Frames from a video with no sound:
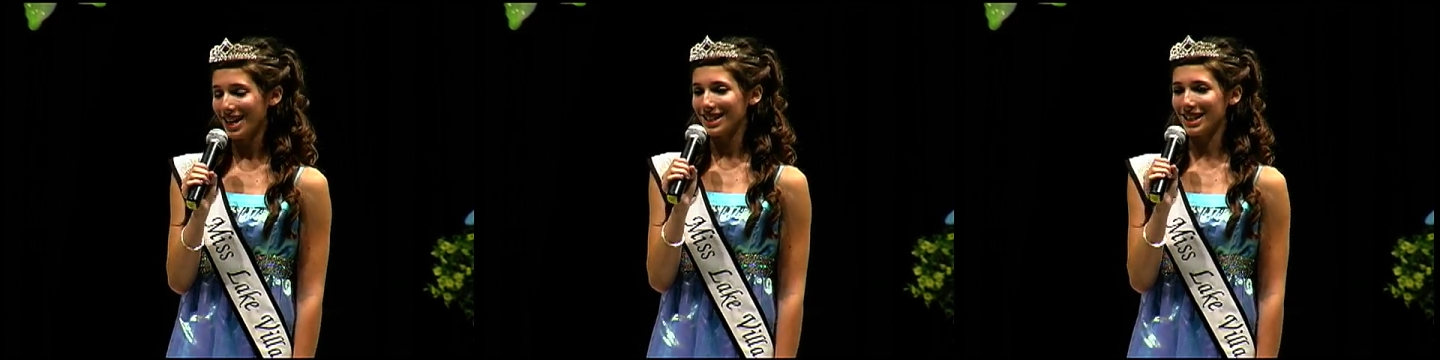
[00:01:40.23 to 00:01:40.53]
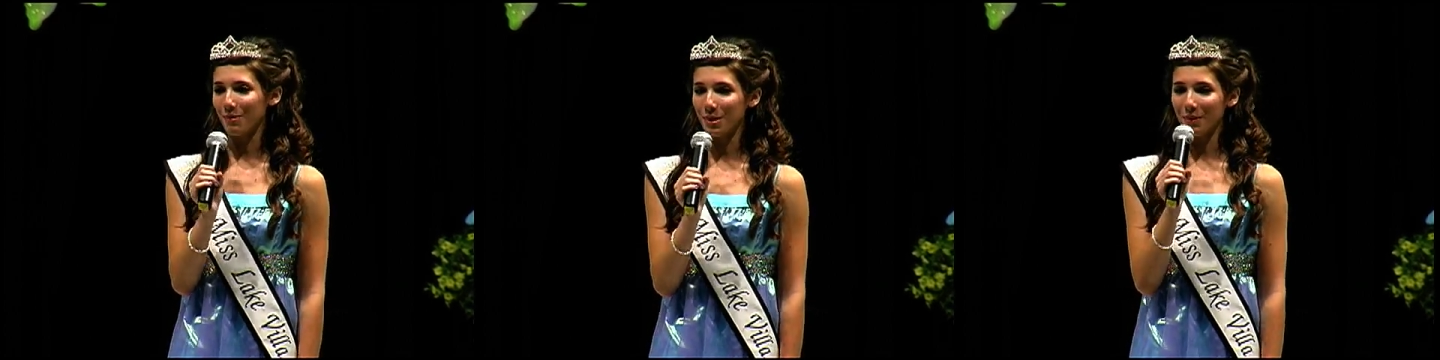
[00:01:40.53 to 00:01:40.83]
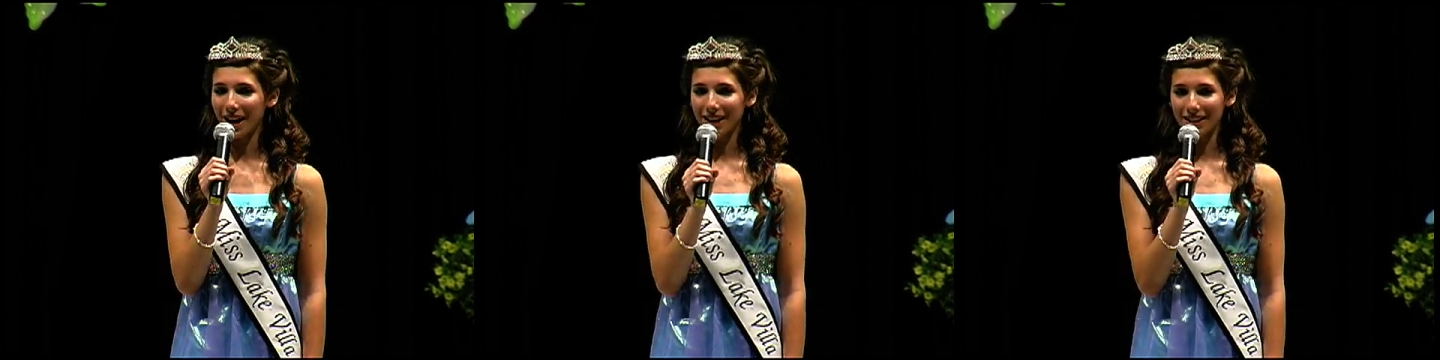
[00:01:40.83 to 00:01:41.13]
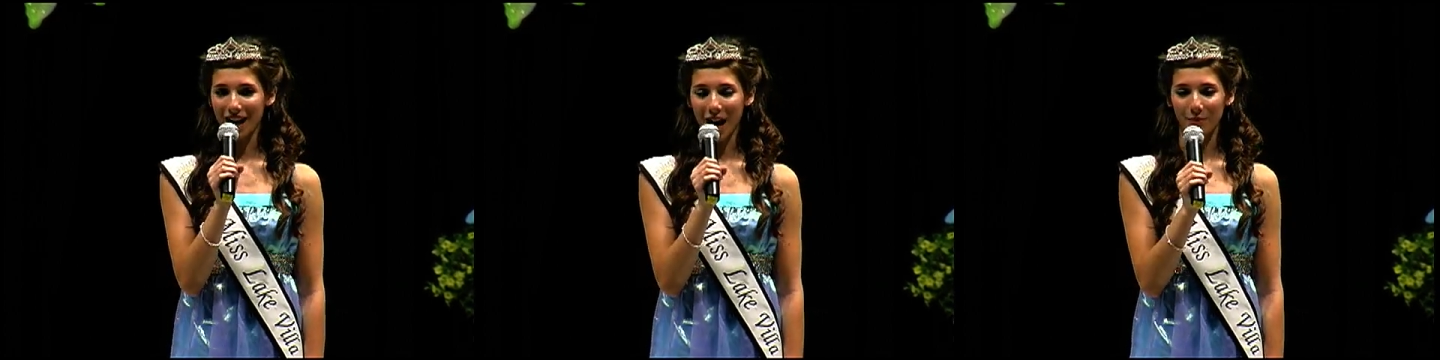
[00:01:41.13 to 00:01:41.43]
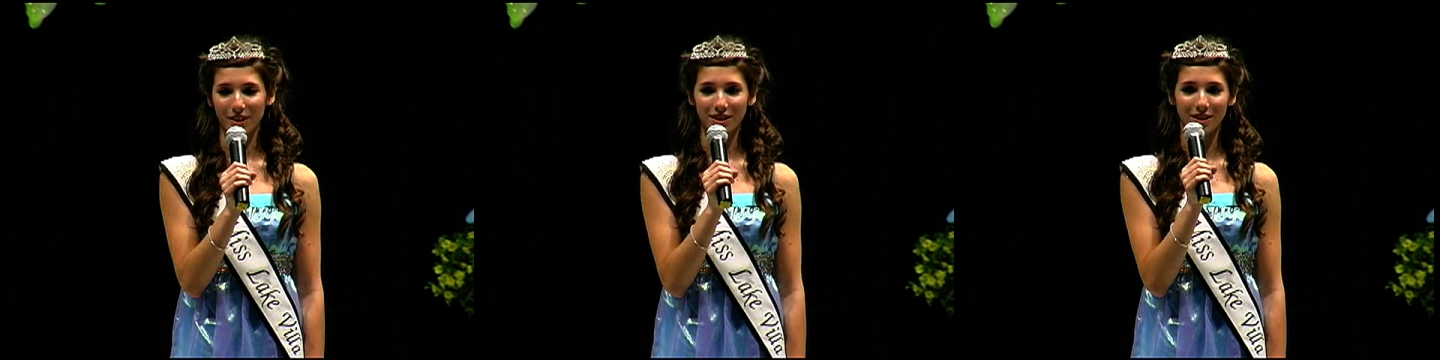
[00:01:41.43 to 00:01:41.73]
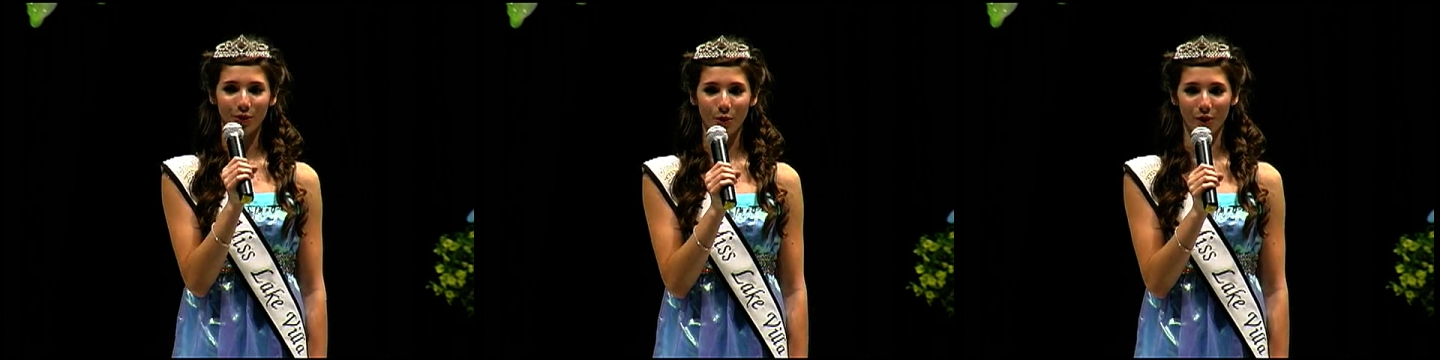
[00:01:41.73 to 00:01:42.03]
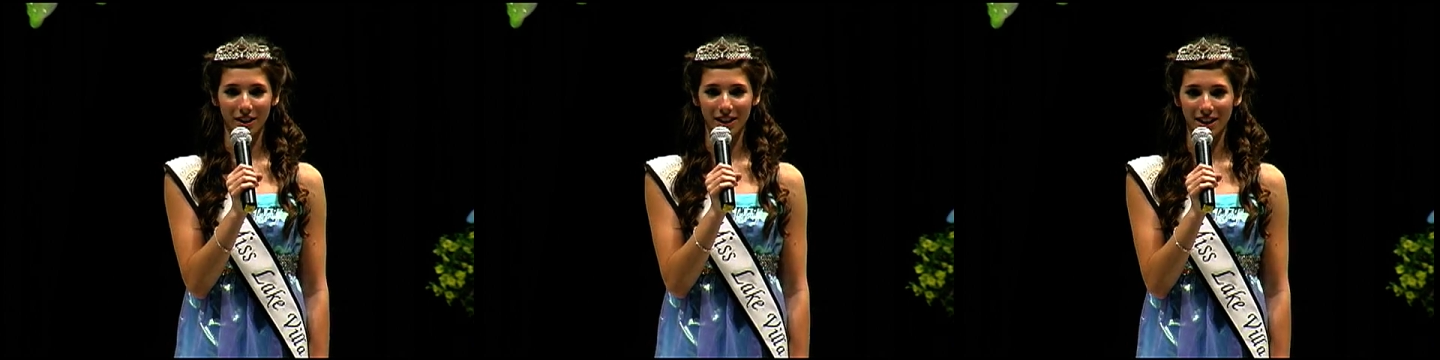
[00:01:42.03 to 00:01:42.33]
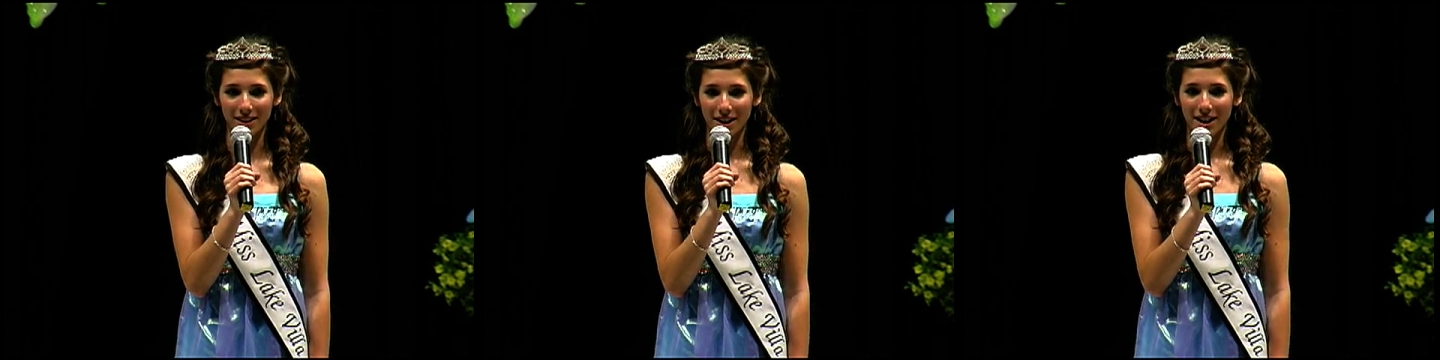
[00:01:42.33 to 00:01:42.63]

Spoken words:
stepping back in time at the Civil War days,